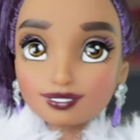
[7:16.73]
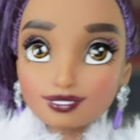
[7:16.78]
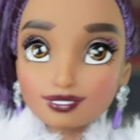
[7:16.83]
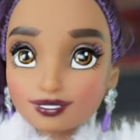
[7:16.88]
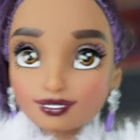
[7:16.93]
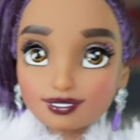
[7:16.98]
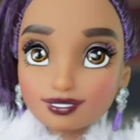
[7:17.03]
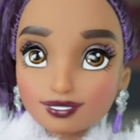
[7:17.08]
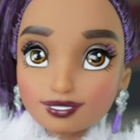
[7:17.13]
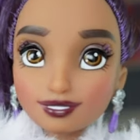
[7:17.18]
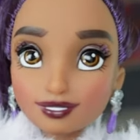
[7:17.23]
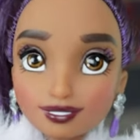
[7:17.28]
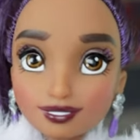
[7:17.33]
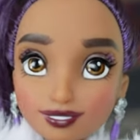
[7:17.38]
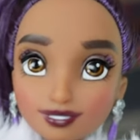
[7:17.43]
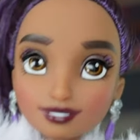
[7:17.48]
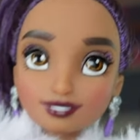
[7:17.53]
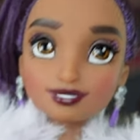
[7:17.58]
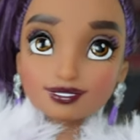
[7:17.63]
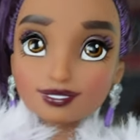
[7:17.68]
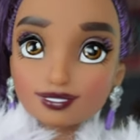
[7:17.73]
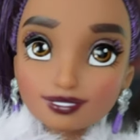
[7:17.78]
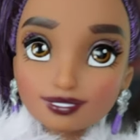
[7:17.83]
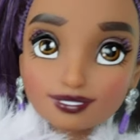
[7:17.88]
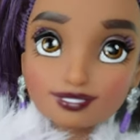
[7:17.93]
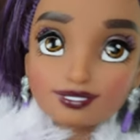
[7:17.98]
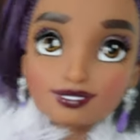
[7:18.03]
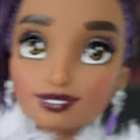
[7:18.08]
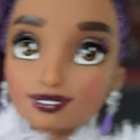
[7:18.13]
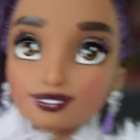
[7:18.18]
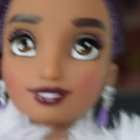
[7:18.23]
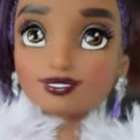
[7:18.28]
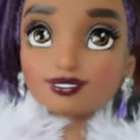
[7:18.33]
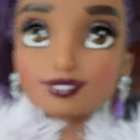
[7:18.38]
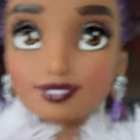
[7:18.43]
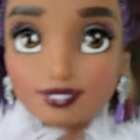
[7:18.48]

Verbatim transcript: her coat, her